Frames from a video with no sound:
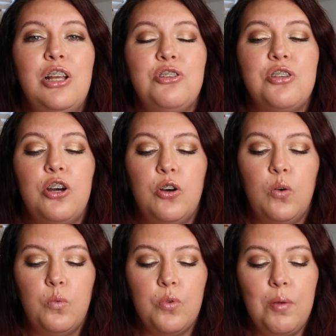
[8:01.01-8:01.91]

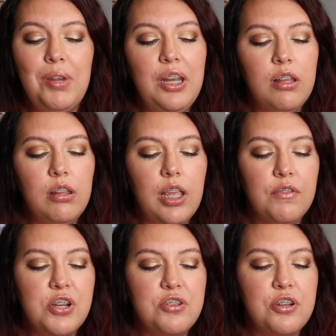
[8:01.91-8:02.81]
So immediately
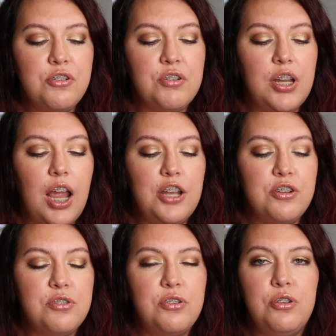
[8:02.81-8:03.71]
after surgery, I
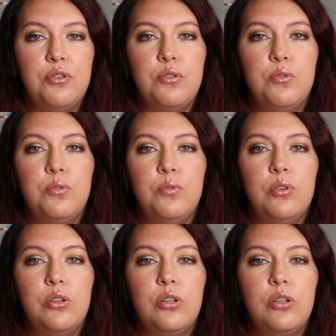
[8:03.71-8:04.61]
just knew